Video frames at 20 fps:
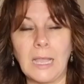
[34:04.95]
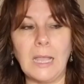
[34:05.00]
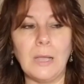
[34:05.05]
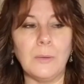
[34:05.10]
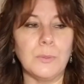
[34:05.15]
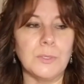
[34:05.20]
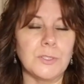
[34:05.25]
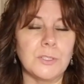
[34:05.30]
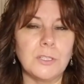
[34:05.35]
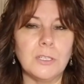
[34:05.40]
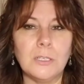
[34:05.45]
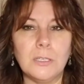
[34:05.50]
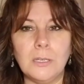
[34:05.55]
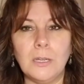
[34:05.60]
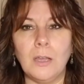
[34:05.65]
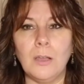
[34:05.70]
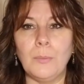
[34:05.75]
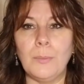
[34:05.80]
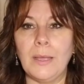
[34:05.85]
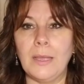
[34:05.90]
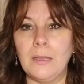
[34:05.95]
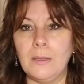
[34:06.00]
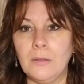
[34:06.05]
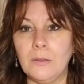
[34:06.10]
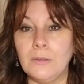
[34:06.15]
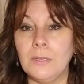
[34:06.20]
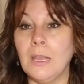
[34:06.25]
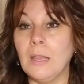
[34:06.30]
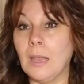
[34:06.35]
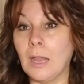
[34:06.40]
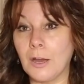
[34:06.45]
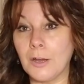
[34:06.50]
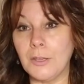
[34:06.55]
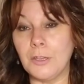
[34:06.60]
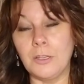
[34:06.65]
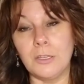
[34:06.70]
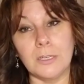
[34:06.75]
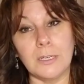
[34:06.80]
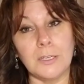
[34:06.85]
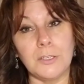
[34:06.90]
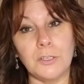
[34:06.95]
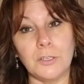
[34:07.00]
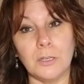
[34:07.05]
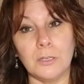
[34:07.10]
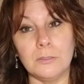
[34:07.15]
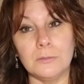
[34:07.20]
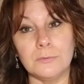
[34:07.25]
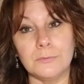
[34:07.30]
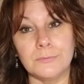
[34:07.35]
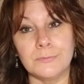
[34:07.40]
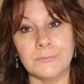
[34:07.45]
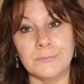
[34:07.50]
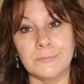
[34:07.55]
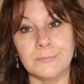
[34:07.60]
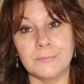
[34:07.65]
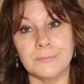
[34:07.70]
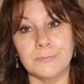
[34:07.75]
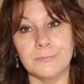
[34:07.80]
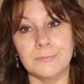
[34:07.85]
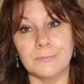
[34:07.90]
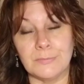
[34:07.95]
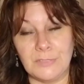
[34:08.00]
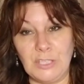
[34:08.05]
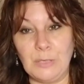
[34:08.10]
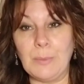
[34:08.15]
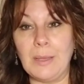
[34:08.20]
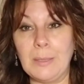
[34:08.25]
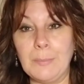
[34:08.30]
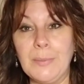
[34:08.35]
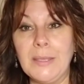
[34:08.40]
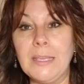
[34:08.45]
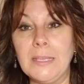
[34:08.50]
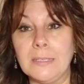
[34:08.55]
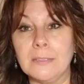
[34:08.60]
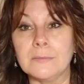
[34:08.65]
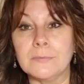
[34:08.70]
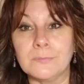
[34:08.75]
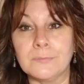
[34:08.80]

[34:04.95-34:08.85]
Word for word: I was good on my own. Are you good on your own? You might be.